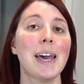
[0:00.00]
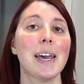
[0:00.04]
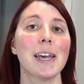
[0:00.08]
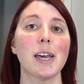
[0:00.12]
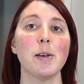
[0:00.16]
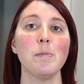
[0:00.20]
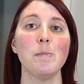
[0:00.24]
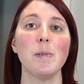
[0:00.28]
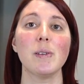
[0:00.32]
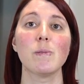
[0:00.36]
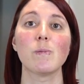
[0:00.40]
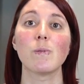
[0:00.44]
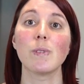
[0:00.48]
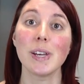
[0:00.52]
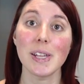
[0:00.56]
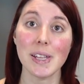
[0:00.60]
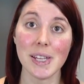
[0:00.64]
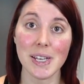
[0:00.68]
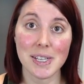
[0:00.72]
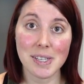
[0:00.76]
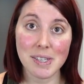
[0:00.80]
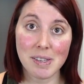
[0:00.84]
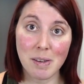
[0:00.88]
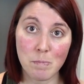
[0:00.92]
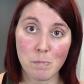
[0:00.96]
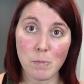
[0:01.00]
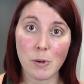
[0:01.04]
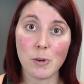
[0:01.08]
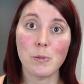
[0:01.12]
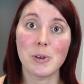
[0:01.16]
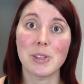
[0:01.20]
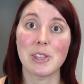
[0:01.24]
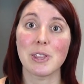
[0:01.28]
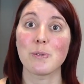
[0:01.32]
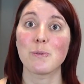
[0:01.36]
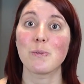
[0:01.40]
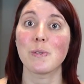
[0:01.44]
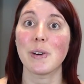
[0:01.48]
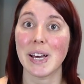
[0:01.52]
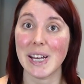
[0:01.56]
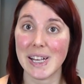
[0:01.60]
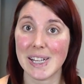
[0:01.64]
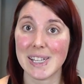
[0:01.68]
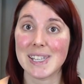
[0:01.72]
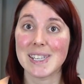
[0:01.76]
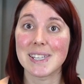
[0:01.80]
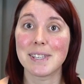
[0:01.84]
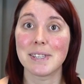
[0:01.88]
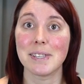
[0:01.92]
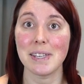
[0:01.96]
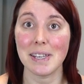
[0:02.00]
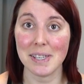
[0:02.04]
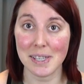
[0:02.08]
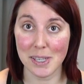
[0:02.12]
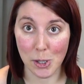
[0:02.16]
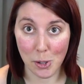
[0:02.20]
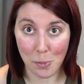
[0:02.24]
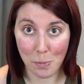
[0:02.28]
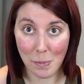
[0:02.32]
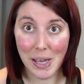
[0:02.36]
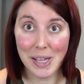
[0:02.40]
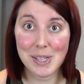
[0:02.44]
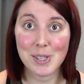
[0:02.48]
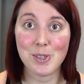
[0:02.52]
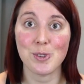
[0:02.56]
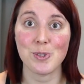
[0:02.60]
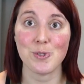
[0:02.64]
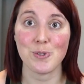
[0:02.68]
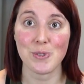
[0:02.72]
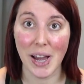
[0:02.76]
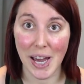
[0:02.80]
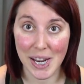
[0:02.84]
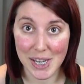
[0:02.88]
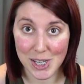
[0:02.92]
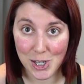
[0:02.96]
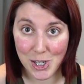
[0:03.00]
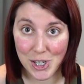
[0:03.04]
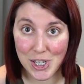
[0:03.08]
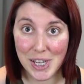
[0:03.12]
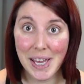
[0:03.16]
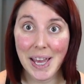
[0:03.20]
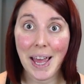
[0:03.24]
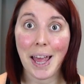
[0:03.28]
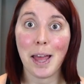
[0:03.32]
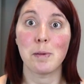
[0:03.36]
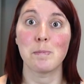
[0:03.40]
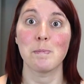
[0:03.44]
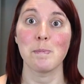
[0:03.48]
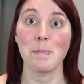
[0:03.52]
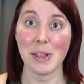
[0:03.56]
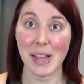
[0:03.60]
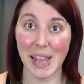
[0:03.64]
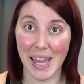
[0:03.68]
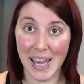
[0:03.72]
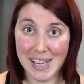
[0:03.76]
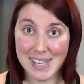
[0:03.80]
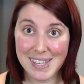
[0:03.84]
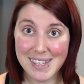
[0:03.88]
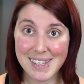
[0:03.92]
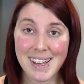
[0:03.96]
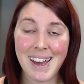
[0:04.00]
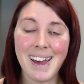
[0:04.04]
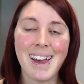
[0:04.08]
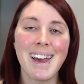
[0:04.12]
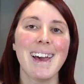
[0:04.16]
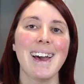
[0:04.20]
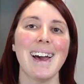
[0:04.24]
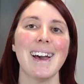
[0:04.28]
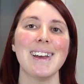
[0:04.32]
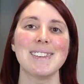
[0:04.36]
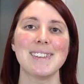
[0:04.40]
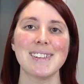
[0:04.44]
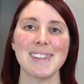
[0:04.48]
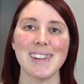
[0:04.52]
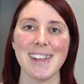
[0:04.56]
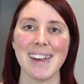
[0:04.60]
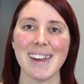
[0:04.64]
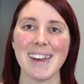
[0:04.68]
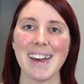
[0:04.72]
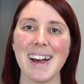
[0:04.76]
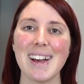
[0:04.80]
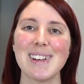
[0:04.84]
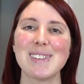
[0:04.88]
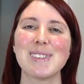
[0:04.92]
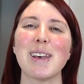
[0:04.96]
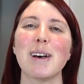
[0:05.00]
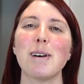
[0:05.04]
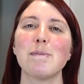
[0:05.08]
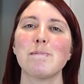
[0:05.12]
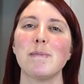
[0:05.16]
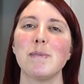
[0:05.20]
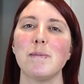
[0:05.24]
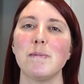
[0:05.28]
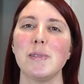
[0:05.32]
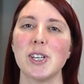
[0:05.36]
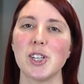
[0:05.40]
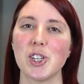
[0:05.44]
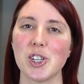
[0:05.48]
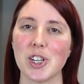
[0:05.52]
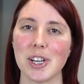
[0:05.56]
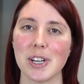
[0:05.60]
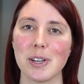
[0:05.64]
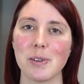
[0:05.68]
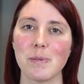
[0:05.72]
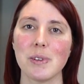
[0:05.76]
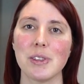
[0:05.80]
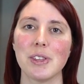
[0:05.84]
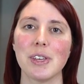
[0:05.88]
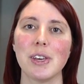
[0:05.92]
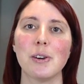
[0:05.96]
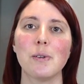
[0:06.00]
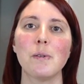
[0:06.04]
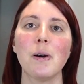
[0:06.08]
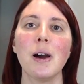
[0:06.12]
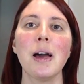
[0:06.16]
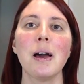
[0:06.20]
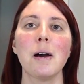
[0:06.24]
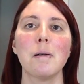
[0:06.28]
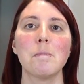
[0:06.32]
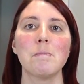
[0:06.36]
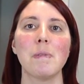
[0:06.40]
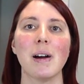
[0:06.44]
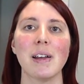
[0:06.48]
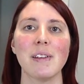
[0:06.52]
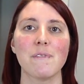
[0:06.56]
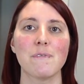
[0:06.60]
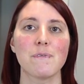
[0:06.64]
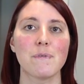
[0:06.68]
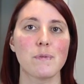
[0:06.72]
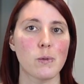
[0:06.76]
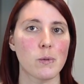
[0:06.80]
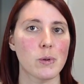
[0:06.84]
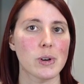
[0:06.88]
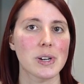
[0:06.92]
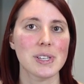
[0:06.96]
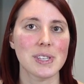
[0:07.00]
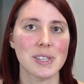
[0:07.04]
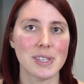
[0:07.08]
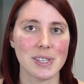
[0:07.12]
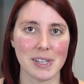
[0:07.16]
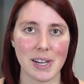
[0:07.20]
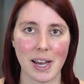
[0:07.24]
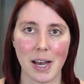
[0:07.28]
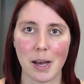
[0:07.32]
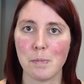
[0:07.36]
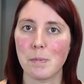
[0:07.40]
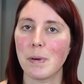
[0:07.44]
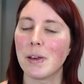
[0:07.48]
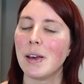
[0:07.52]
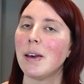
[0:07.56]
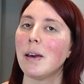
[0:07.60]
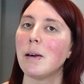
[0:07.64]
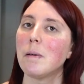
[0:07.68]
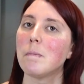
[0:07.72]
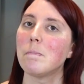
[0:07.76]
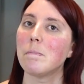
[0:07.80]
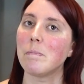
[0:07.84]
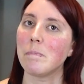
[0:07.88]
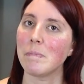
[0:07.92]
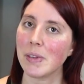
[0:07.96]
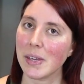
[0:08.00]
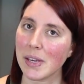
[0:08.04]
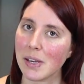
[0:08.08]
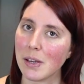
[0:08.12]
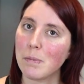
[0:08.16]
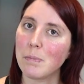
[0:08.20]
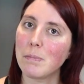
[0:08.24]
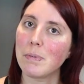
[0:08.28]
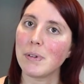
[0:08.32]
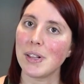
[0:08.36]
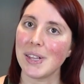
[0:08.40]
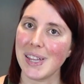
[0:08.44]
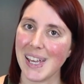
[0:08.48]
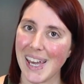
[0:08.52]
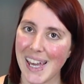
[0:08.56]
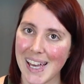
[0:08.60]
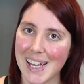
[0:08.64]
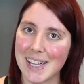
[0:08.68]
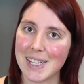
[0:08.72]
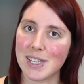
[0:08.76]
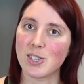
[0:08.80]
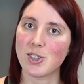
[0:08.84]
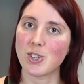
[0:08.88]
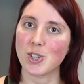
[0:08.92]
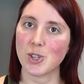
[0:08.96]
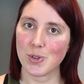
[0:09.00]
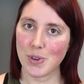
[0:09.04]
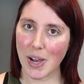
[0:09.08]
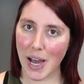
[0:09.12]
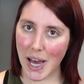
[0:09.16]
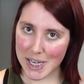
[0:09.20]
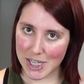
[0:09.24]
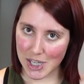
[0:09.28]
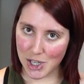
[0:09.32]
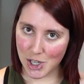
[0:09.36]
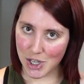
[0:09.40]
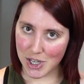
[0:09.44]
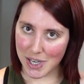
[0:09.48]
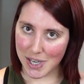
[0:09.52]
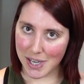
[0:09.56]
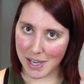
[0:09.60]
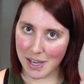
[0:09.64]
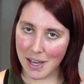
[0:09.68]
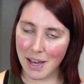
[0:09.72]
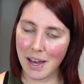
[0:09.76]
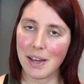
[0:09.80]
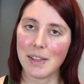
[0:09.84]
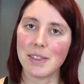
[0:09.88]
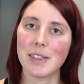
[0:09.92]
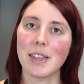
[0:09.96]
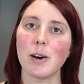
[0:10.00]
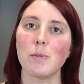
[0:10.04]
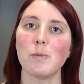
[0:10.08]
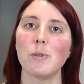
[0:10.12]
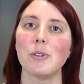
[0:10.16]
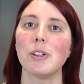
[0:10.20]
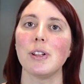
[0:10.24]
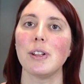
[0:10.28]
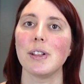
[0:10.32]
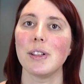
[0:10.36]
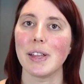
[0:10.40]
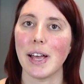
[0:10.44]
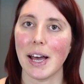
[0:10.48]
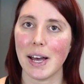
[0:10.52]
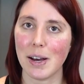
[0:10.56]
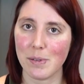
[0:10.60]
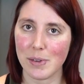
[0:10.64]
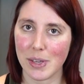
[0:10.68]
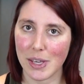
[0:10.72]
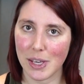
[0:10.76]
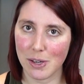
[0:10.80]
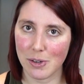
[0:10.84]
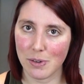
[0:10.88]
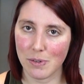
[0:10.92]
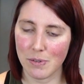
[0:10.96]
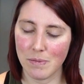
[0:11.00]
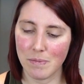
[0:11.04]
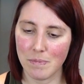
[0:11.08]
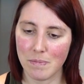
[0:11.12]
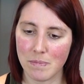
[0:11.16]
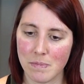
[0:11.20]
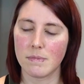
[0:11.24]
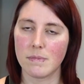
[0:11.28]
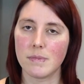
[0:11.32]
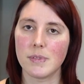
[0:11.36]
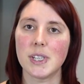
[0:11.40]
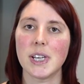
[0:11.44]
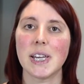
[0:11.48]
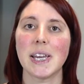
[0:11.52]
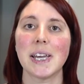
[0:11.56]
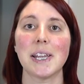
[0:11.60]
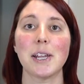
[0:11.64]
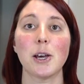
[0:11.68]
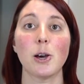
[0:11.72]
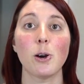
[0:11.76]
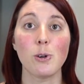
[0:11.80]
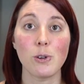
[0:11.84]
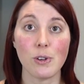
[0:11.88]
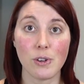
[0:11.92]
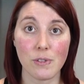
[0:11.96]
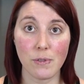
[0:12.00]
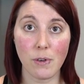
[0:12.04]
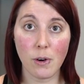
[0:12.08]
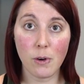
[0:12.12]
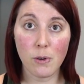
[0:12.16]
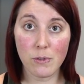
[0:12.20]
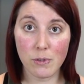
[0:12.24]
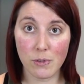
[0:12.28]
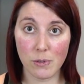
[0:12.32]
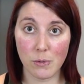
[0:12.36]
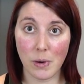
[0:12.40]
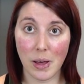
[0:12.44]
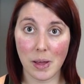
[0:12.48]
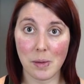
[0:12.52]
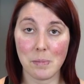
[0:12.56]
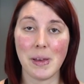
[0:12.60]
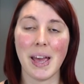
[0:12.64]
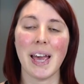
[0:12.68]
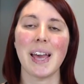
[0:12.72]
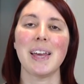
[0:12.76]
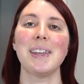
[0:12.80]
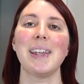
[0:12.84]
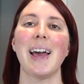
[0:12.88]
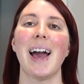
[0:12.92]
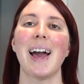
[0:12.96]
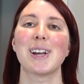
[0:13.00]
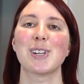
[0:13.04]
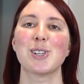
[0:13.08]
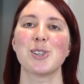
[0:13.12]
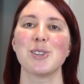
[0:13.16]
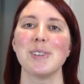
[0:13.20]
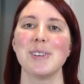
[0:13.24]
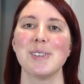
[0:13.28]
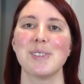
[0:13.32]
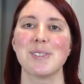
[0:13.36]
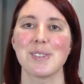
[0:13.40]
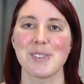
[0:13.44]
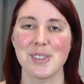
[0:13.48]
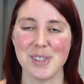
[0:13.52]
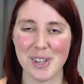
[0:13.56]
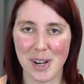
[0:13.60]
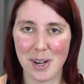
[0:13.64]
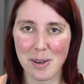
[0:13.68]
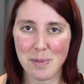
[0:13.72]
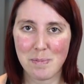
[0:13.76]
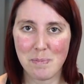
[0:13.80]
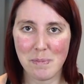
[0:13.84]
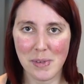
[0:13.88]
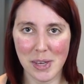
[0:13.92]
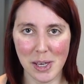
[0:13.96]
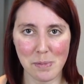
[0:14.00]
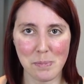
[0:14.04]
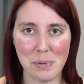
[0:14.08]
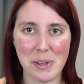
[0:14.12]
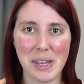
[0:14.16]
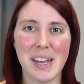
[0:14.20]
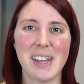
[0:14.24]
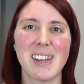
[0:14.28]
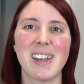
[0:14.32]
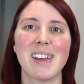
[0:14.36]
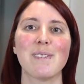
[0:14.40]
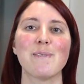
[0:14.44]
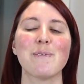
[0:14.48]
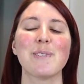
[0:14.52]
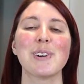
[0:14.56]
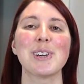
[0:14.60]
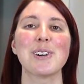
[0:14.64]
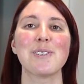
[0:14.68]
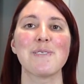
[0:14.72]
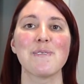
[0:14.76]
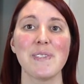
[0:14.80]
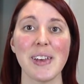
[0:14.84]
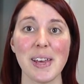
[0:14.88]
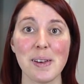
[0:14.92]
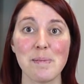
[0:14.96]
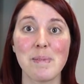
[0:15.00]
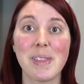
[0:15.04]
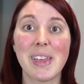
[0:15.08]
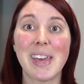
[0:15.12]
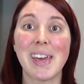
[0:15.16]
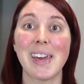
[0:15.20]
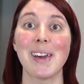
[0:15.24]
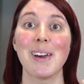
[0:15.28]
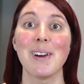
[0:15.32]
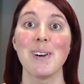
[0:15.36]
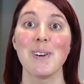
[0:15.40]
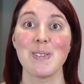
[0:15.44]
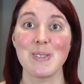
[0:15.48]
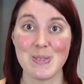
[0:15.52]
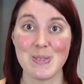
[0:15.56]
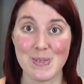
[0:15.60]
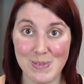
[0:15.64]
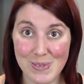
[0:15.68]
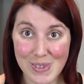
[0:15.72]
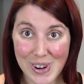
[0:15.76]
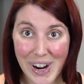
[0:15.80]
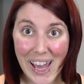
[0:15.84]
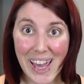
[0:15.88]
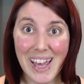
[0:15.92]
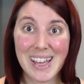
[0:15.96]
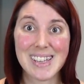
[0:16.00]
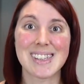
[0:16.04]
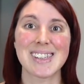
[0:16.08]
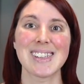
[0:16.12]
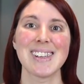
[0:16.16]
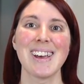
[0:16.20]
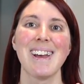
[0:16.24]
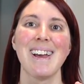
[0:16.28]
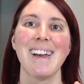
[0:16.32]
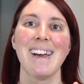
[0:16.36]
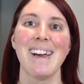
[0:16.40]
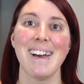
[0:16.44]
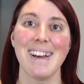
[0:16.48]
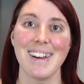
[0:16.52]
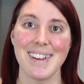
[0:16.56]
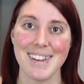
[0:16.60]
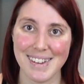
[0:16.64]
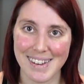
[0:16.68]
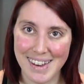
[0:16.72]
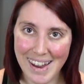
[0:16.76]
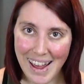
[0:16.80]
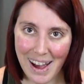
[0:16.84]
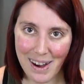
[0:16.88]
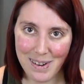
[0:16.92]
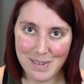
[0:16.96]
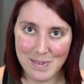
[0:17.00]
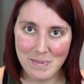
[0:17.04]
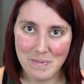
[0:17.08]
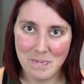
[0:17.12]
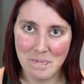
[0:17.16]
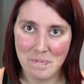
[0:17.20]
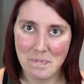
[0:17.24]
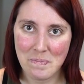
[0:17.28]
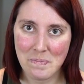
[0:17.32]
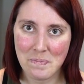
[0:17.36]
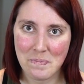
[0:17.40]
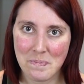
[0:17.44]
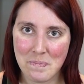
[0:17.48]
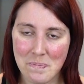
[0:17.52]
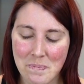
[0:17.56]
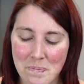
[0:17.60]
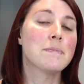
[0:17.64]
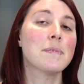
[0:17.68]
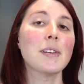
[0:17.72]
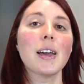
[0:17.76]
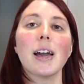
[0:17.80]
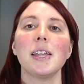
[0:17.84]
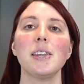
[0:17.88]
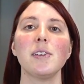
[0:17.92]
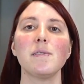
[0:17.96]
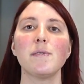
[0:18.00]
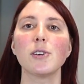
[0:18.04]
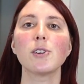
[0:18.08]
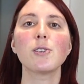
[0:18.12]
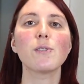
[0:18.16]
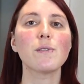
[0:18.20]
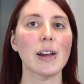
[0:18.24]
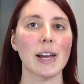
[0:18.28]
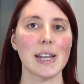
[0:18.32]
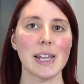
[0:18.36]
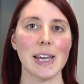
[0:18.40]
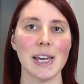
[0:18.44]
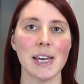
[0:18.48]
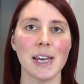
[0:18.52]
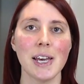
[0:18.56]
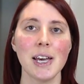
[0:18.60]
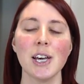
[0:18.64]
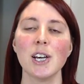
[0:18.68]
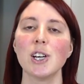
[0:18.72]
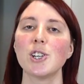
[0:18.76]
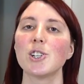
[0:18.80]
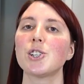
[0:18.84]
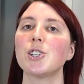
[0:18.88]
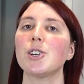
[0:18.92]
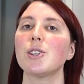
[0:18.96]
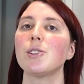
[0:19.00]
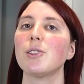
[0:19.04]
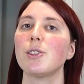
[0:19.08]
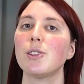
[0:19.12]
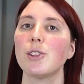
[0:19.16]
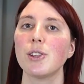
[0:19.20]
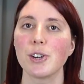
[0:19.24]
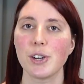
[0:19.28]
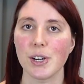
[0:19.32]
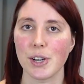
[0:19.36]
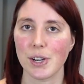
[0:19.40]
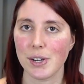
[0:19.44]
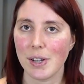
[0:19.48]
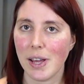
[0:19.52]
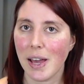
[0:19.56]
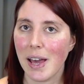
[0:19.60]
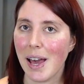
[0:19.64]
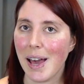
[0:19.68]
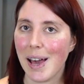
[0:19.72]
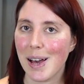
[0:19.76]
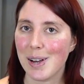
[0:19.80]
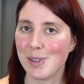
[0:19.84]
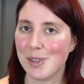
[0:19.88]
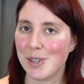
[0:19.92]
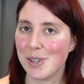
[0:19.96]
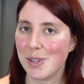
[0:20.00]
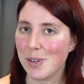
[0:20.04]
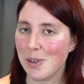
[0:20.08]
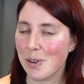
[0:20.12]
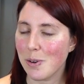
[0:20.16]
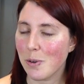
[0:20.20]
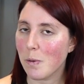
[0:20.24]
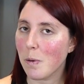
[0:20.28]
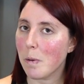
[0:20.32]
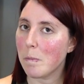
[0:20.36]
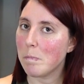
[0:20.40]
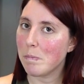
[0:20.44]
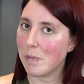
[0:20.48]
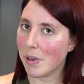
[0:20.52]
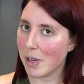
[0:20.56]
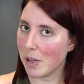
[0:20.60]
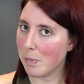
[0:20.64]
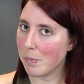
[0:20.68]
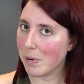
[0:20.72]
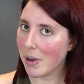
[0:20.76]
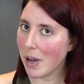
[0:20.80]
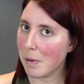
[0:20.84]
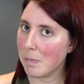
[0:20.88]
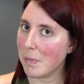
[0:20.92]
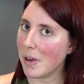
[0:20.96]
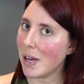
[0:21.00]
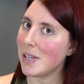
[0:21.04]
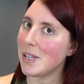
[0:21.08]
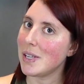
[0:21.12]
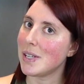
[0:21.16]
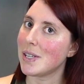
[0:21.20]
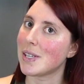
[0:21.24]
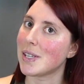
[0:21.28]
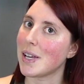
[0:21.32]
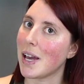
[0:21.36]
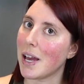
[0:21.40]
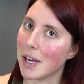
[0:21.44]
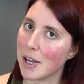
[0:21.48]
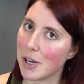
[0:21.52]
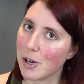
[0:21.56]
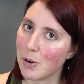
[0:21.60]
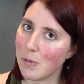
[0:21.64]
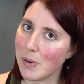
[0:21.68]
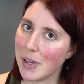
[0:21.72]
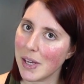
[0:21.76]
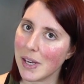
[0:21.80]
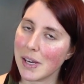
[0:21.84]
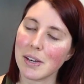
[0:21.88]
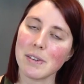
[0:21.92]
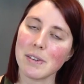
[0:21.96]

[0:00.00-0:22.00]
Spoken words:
can be really simple with the right system and strategy in place. And today guys, I'm going to be sharing with you my 4-step meal plan strategy that will allow you to get out of overwhelm and actually start meal planning for your family right now. And if you're ready to learn how to meal prep an entire week